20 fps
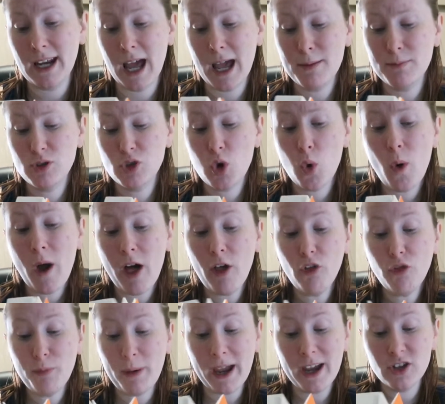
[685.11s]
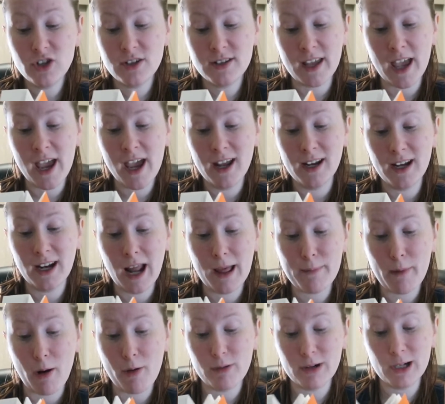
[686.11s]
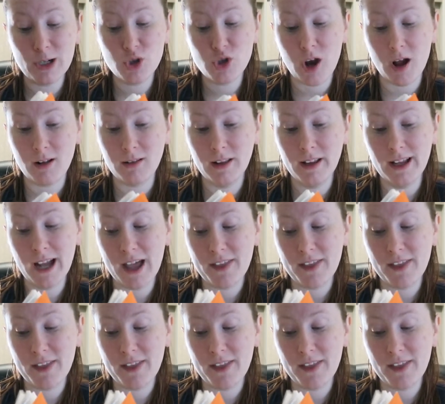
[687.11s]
I'm 12 pages in and I'm already chuckling